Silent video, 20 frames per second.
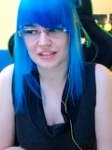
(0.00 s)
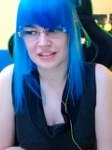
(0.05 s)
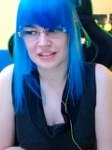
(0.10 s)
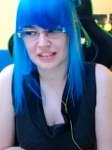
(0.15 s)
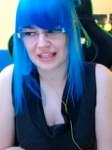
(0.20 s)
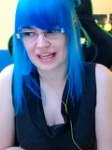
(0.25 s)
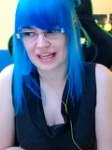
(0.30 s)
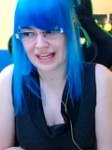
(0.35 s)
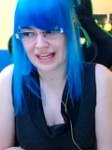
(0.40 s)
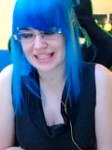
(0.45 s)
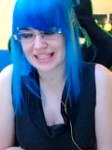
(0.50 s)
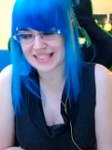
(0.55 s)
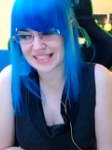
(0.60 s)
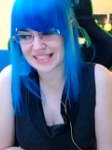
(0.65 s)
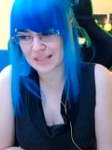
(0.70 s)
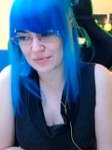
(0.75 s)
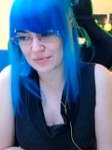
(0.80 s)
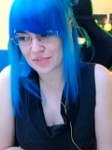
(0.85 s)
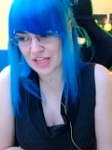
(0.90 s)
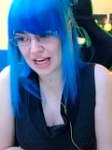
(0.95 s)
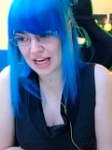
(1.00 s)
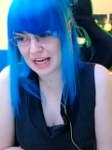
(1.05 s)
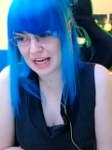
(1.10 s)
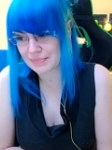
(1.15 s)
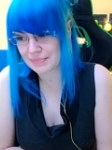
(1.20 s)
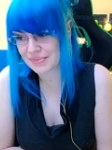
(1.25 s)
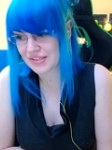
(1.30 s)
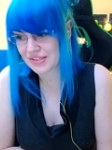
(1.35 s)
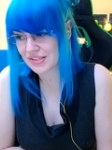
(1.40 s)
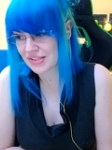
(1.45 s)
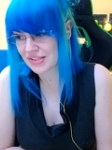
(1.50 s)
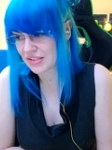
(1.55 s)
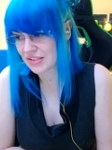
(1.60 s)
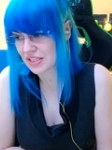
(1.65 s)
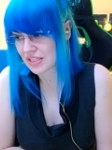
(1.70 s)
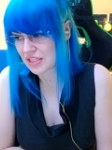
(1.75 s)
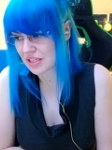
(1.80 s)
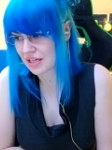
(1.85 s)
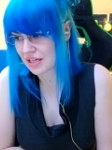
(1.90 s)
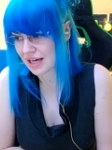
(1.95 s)
and sometimes
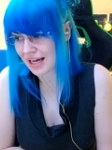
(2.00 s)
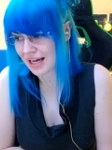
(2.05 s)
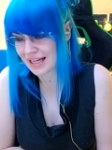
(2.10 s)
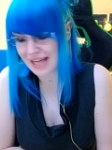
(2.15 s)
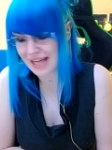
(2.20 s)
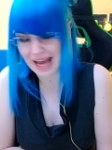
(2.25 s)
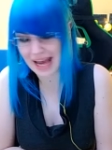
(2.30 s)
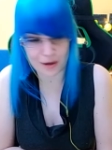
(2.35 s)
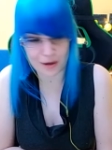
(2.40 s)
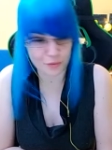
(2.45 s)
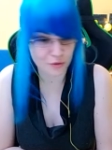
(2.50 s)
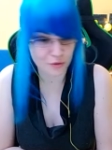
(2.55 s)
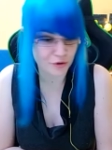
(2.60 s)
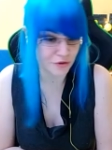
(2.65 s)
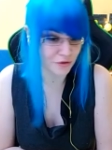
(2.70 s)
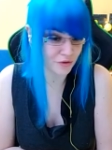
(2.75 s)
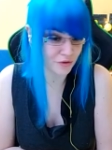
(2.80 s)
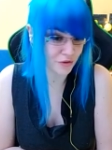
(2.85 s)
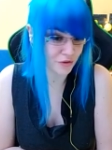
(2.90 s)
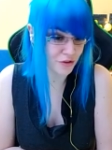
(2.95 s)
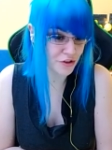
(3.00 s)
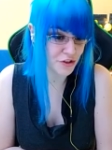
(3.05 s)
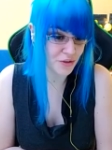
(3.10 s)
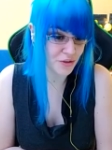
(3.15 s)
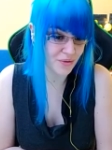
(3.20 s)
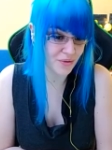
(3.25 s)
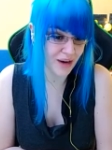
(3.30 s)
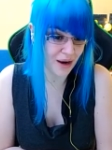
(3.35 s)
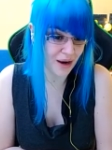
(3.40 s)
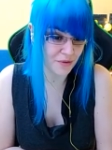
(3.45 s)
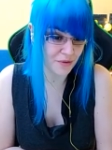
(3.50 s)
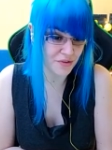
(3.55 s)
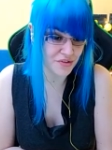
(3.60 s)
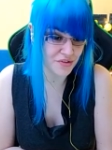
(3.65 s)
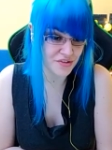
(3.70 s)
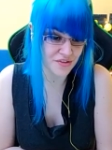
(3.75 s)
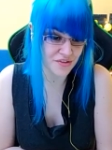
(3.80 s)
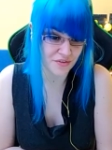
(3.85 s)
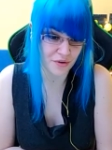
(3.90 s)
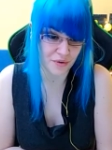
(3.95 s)
an hour or two hours
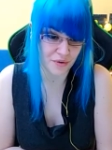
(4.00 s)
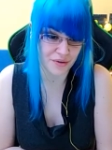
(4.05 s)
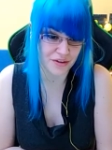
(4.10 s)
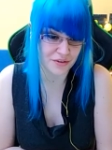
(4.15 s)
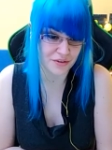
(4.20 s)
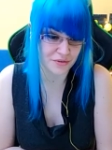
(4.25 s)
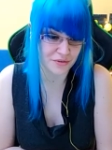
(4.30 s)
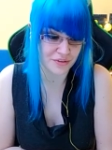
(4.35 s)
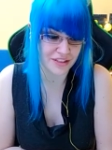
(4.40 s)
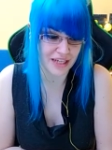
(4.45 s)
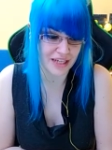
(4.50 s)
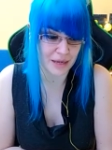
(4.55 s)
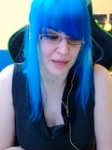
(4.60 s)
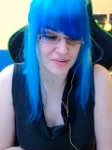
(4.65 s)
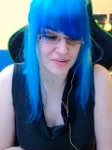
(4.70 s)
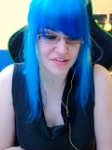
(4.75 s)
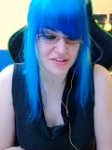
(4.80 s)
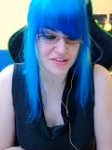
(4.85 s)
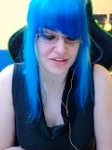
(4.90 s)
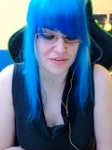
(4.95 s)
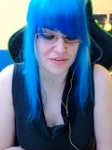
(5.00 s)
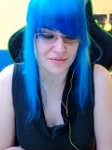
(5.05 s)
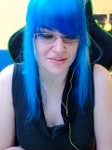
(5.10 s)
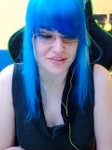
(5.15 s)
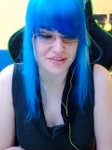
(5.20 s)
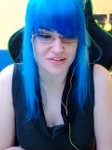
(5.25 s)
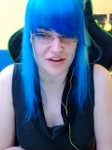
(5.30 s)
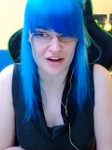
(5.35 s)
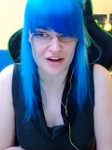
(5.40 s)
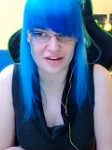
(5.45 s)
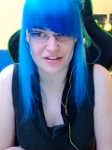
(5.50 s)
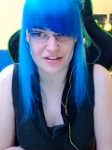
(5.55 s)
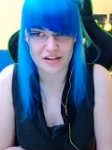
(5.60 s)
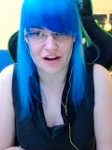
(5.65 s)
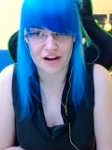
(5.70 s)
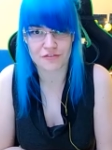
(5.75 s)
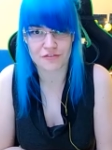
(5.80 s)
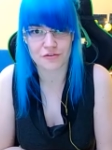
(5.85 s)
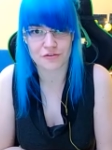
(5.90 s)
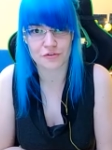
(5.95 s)
of going through the MSQ is not
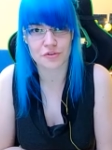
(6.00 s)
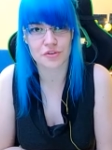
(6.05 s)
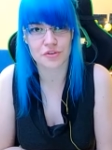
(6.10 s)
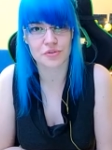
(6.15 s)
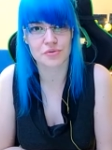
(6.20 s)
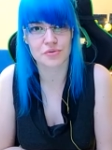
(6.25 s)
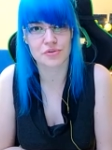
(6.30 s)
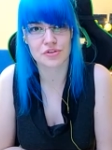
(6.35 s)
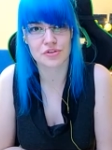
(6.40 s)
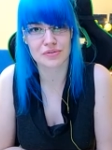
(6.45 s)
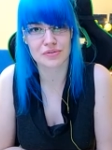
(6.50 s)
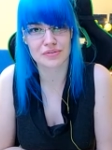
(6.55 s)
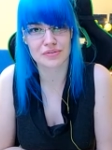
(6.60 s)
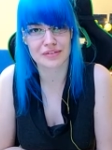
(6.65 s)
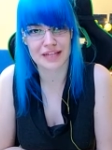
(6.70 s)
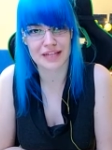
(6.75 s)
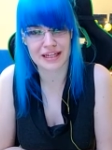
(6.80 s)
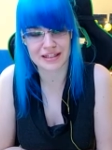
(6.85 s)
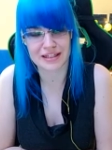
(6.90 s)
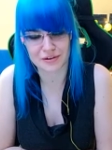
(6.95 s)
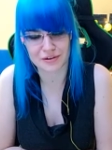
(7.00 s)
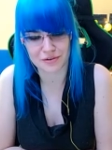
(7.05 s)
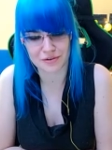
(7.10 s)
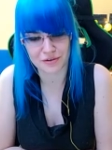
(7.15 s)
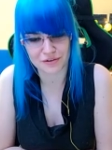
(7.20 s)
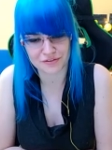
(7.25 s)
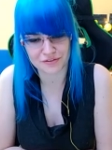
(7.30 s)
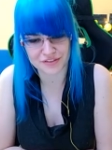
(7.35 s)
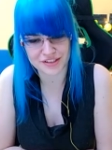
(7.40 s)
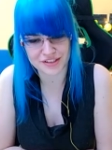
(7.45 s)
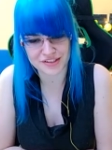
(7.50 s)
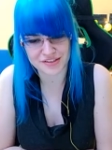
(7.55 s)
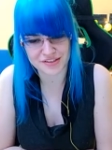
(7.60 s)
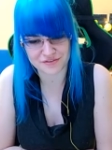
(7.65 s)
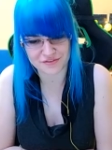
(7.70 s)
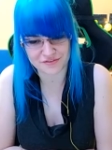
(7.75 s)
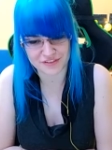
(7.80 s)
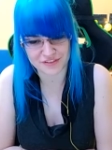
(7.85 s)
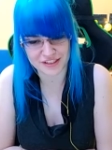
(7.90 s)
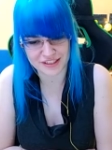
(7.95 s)
enough for you to let go of these
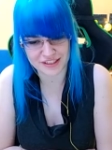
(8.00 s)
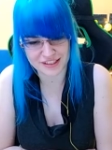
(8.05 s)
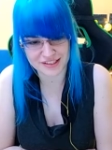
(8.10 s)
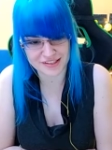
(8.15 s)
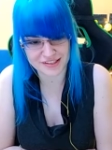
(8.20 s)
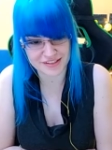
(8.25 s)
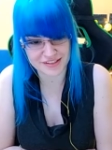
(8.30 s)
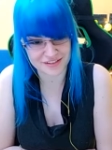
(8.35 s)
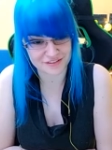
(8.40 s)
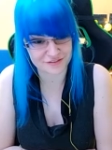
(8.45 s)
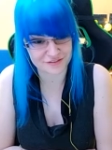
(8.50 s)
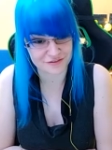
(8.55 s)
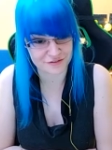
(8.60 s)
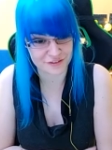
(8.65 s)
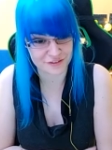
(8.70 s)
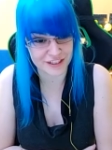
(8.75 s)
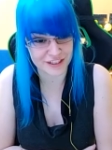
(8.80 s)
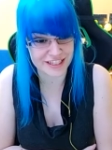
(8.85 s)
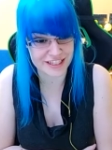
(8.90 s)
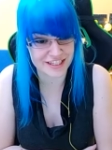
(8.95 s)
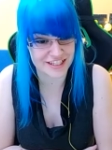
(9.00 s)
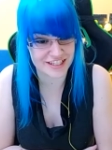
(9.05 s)
feelings of rage